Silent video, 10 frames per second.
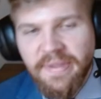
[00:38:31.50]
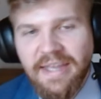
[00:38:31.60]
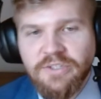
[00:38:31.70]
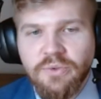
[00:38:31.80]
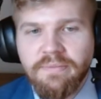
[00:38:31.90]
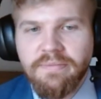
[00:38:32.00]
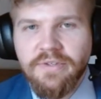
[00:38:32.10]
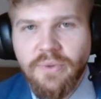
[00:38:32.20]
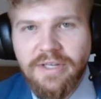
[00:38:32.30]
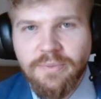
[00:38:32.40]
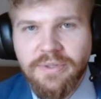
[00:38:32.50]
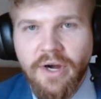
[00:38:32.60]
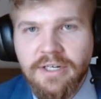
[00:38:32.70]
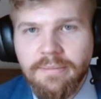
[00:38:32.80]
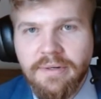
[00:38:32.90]
Yeah, so so as we
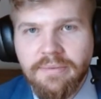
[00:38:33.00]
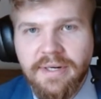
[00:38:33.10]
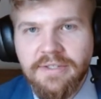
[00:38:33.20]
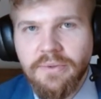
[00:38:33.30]
talked about, right?